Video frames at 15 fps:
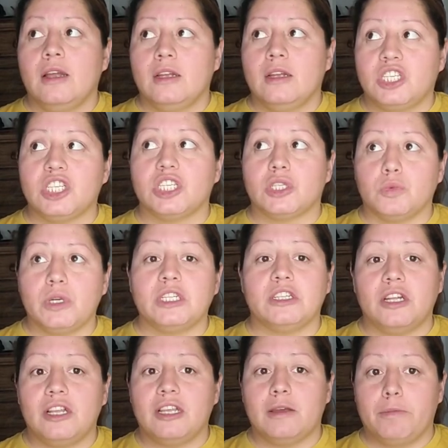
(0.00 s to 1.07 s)
Just
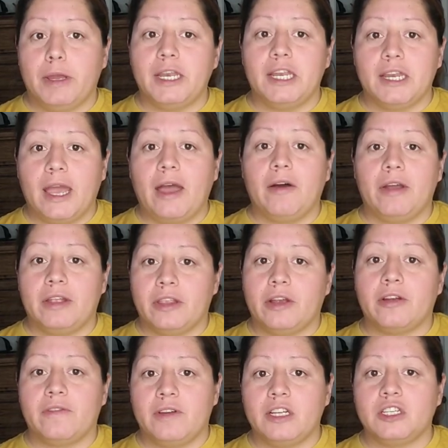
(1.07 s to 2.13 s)
recently pennied out, and
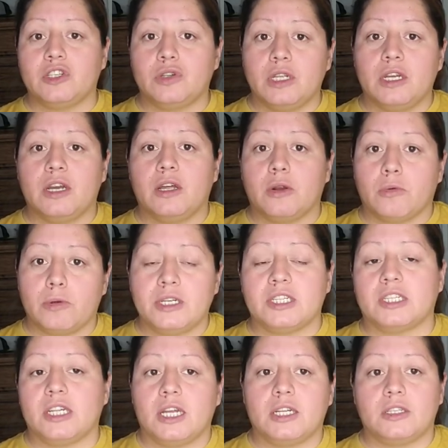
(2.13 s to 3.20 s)
they're eventually going to
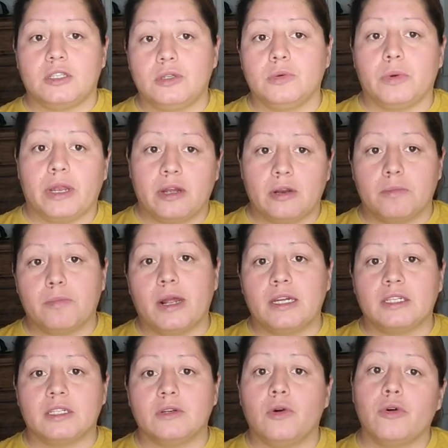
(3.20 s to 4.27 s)
reset to regular
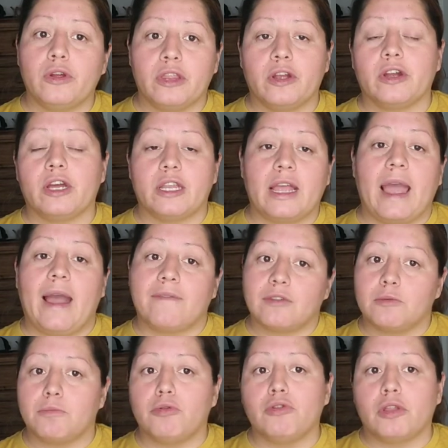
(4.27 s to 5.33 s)
price, or they have
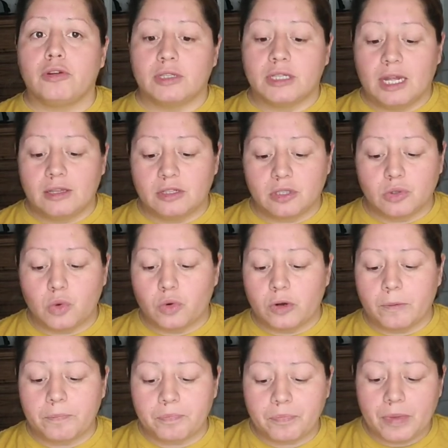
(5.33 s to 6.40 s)
to pull those out the store
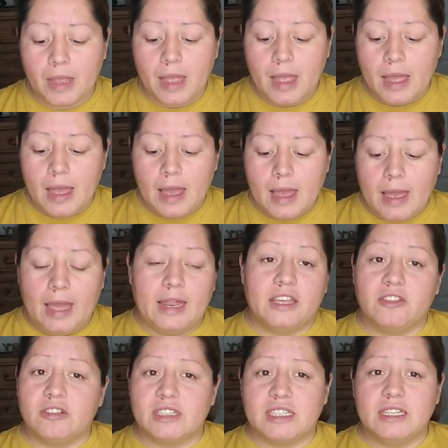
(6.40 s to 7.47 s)
and
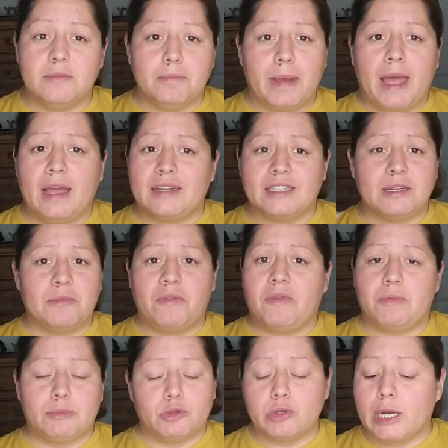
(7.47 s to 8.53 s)
either sent back. Some of
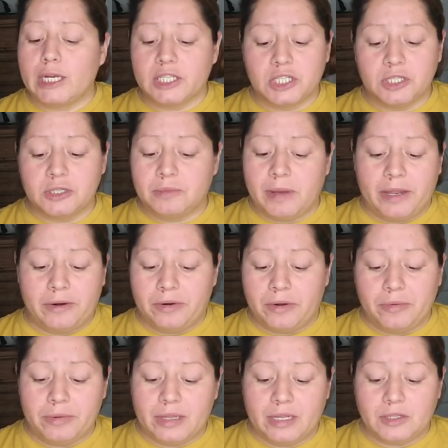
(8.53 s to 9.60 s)
them trash them. I don't know
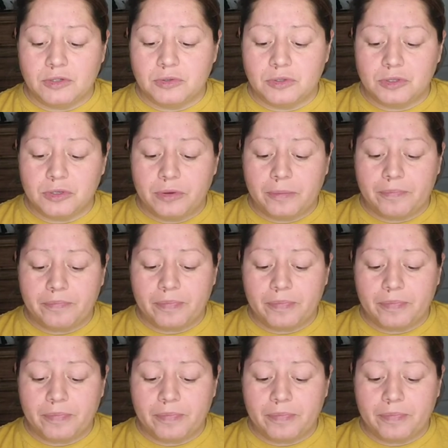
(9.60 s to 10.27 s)
what they do to them.